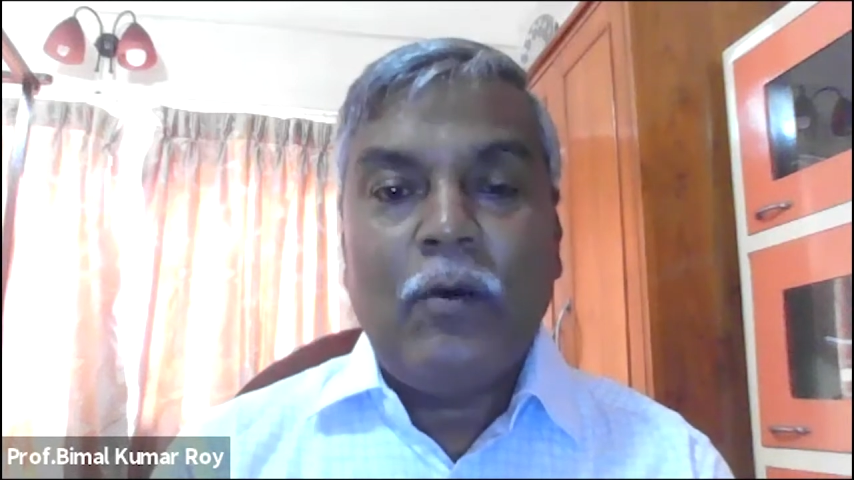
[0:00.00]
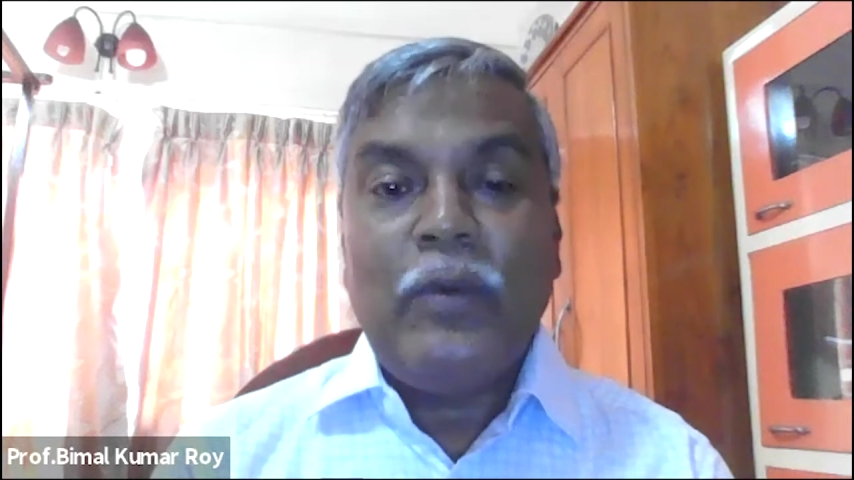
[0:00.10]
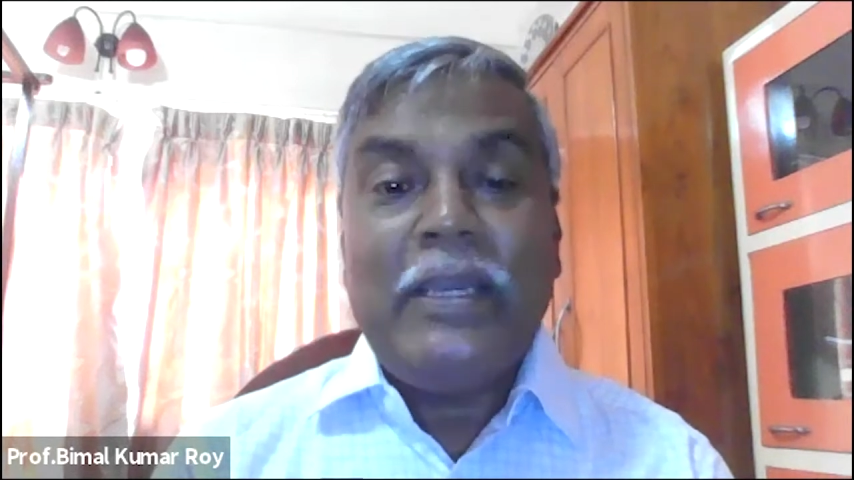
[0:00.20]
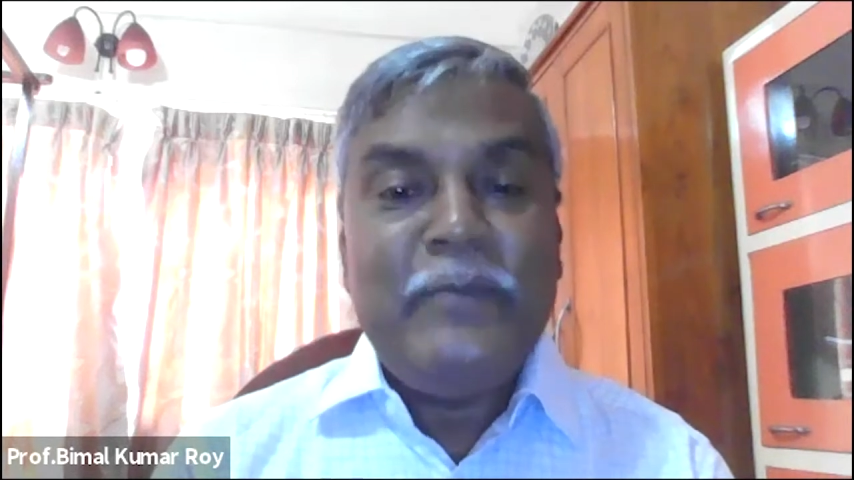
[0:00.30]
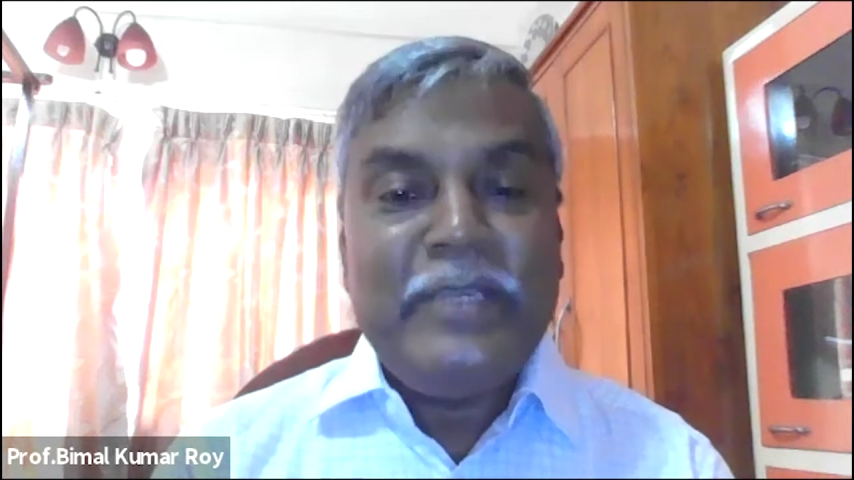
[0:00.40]

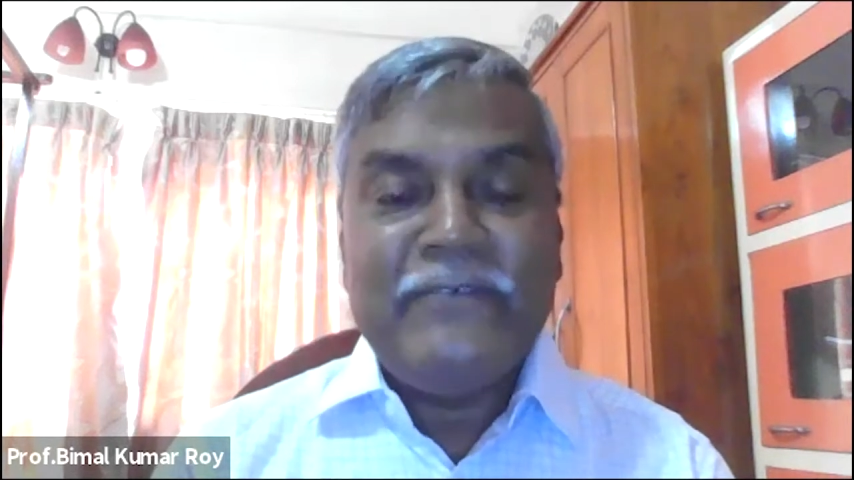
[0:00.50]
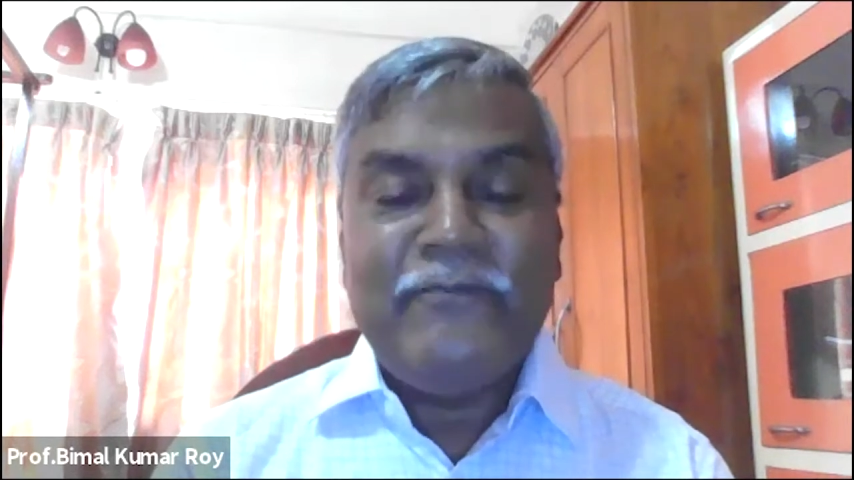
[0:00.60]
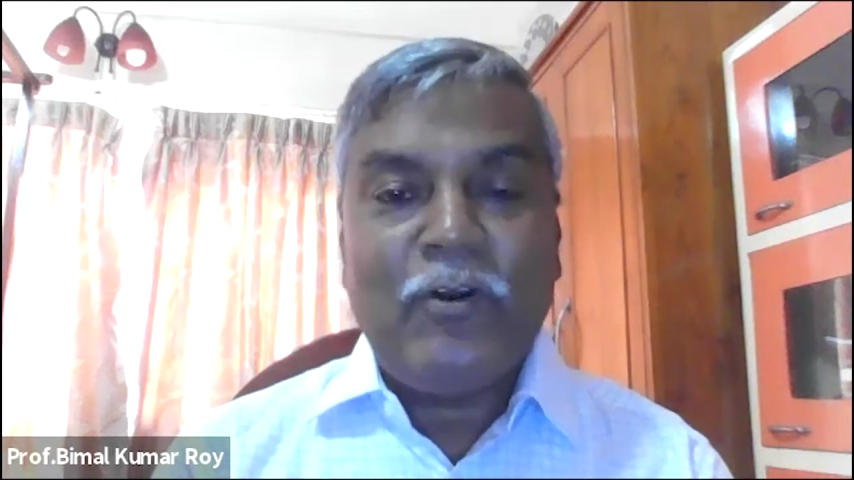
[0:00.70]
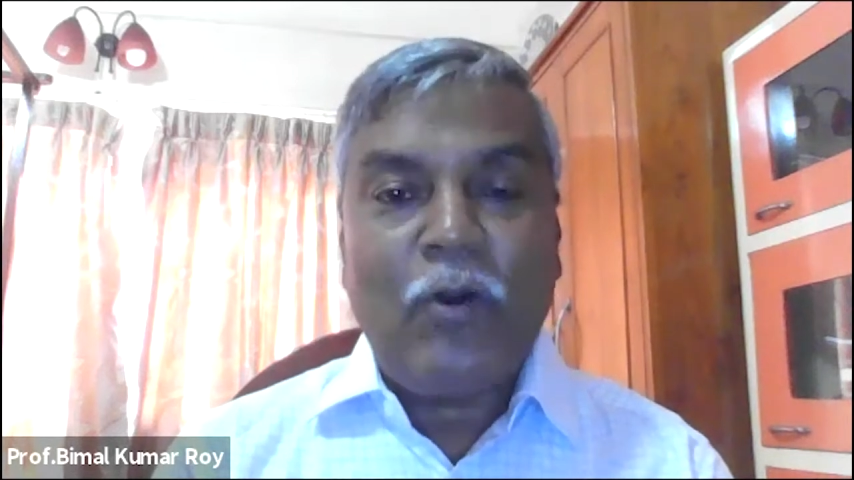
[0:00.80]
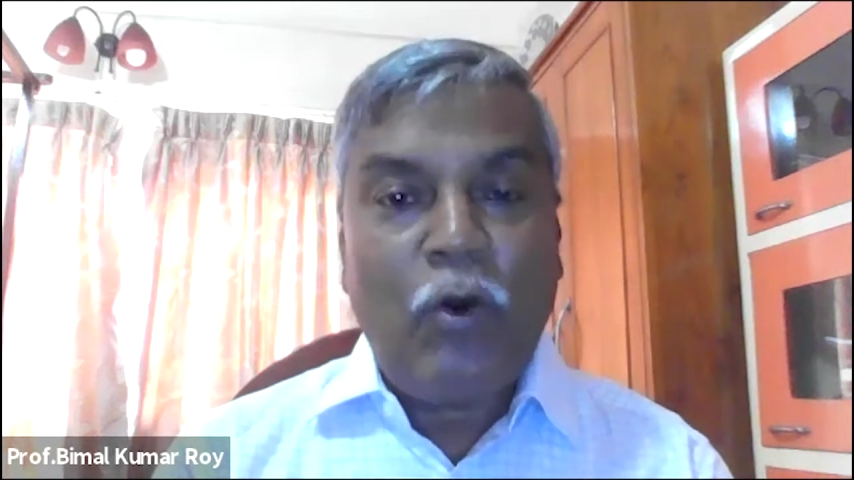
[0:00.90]
well-being
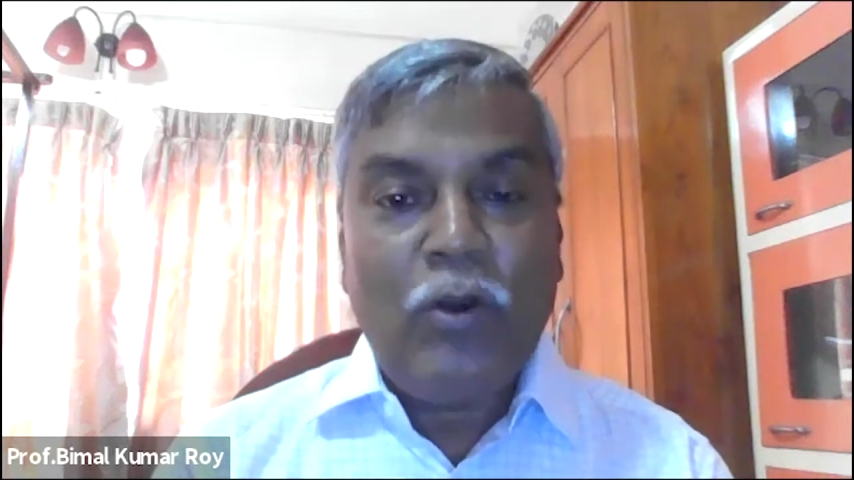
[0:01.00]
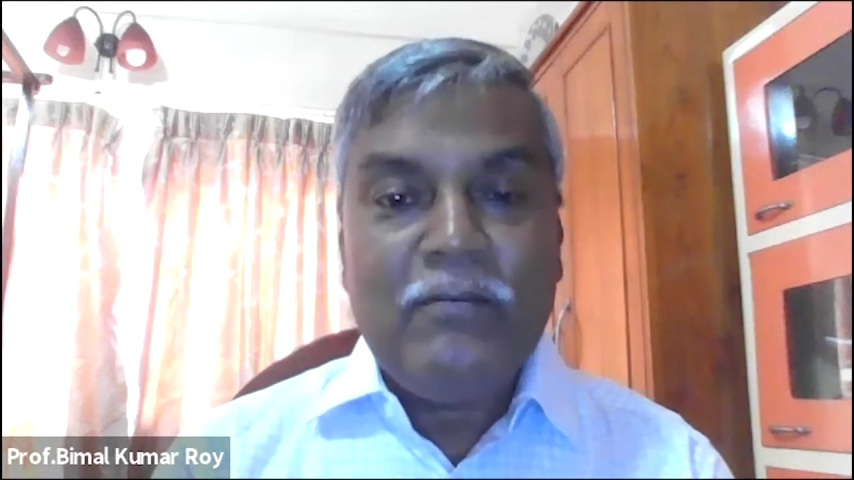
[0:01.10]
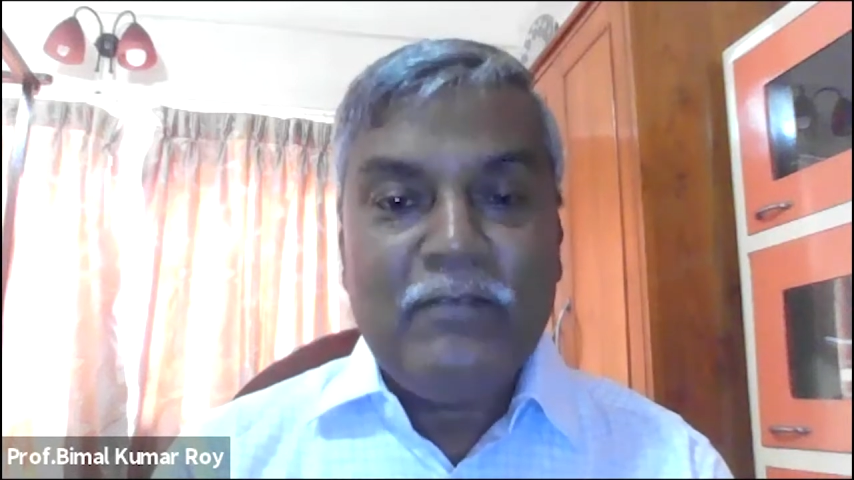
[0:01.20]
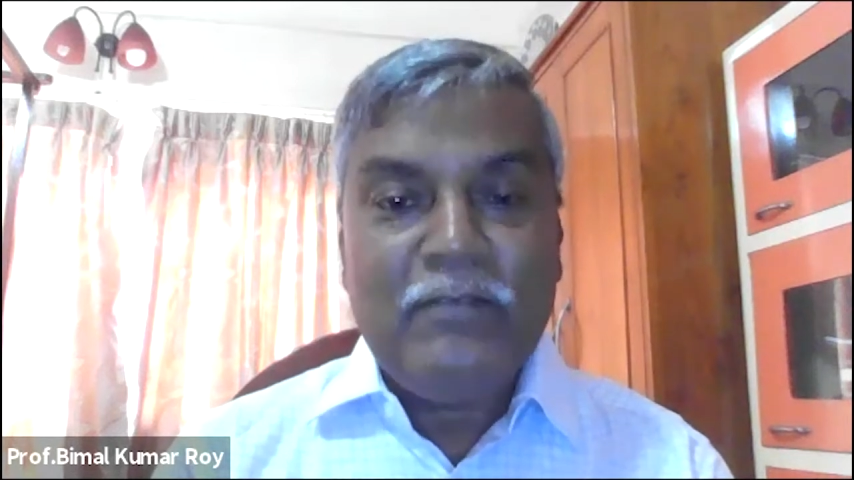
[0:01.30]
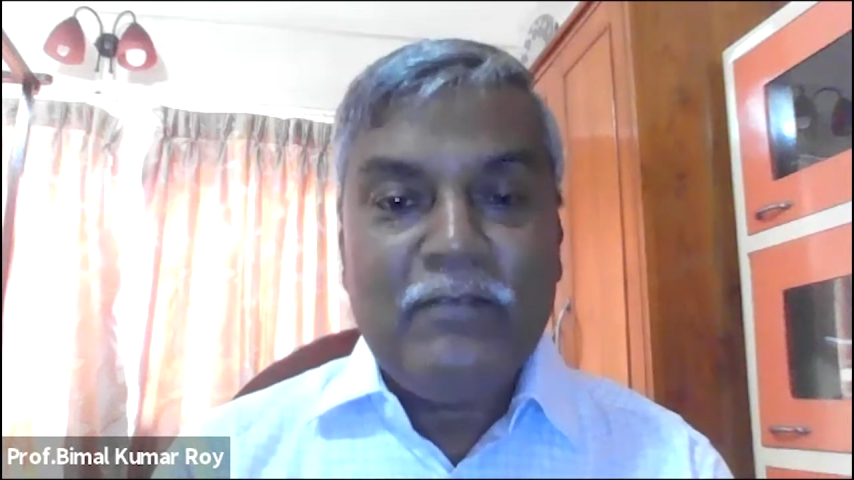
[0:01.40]
for all,
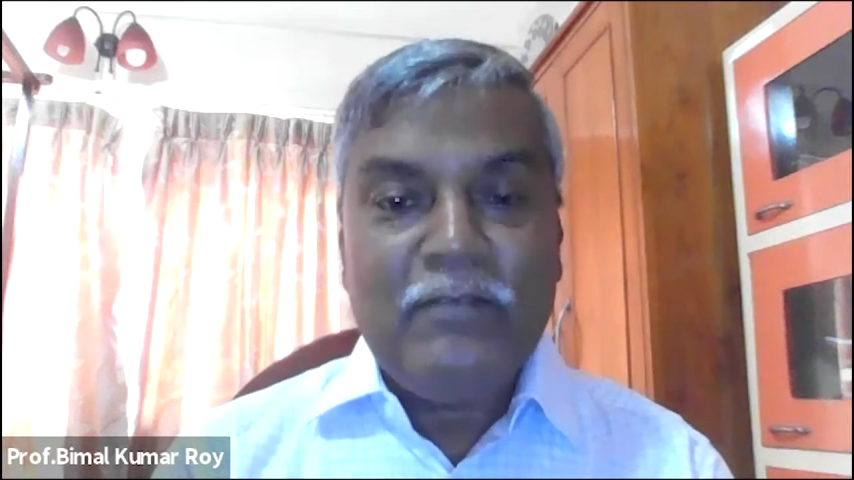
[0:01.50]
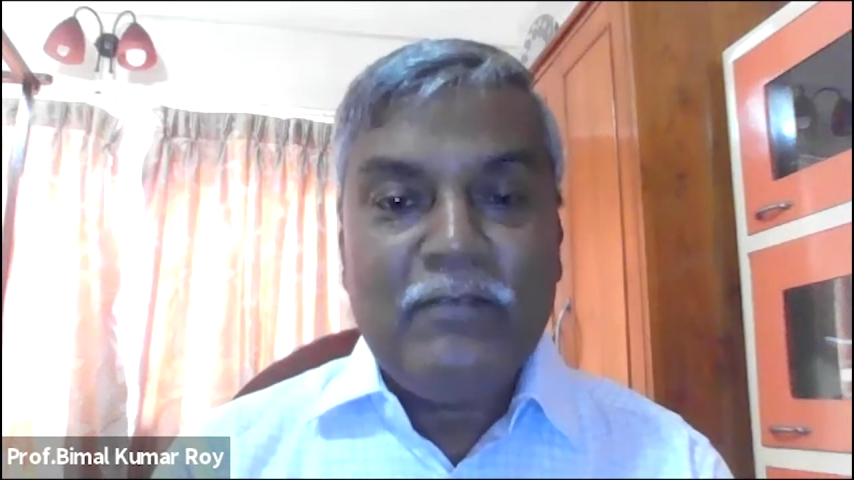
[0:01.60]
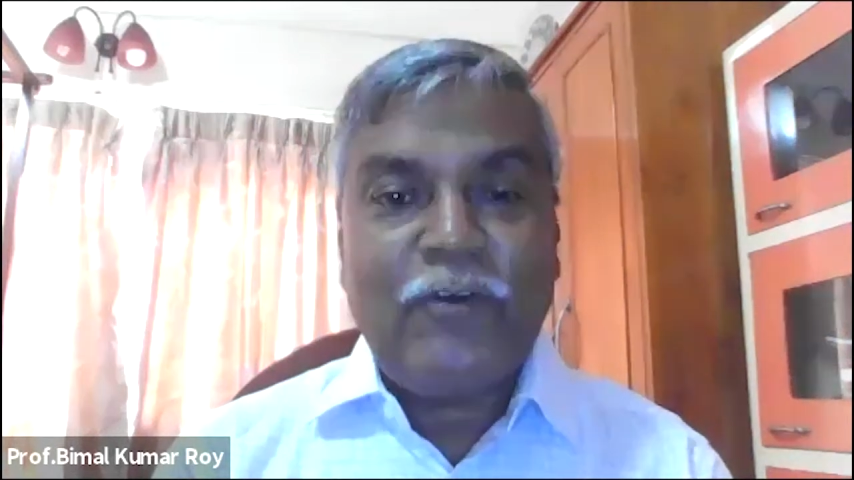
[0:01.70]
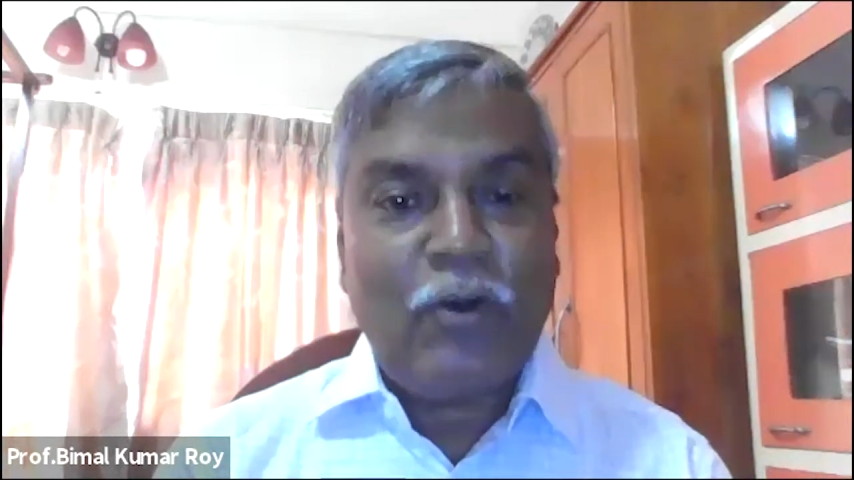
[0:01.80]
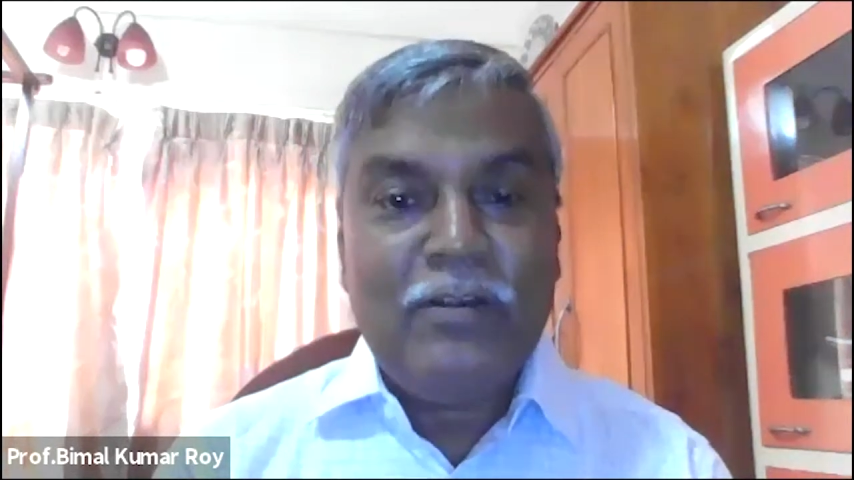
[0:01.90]
health
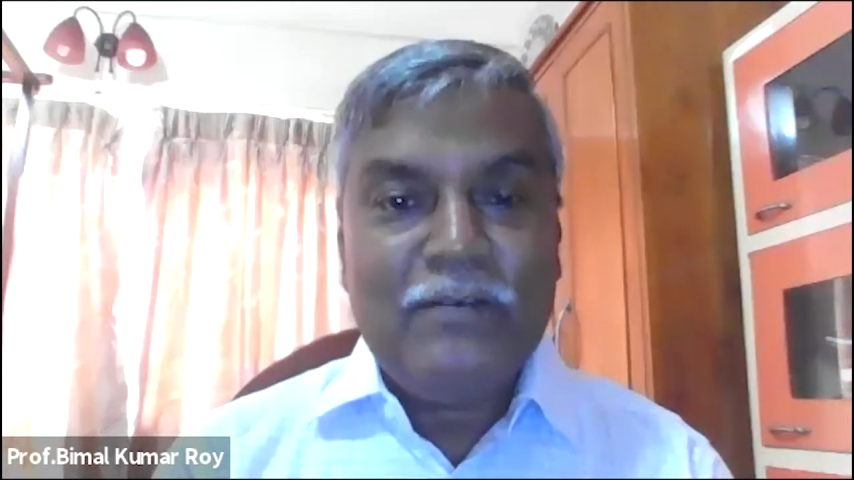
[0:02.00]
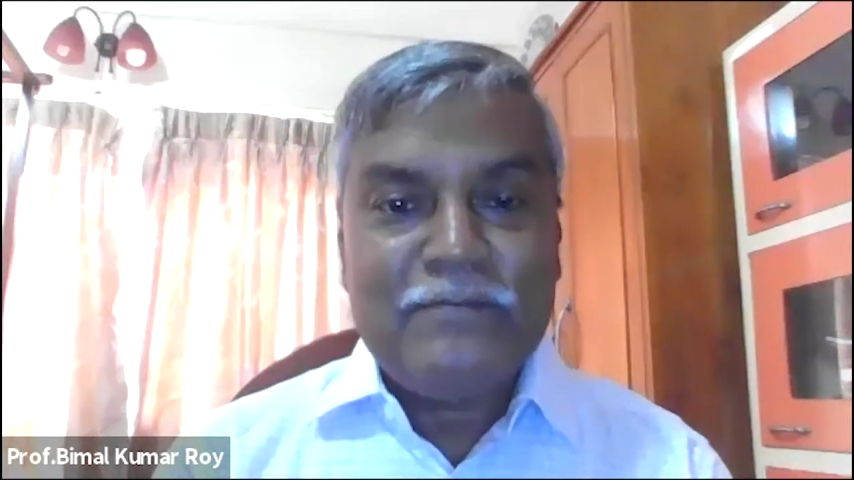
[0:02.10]
for all.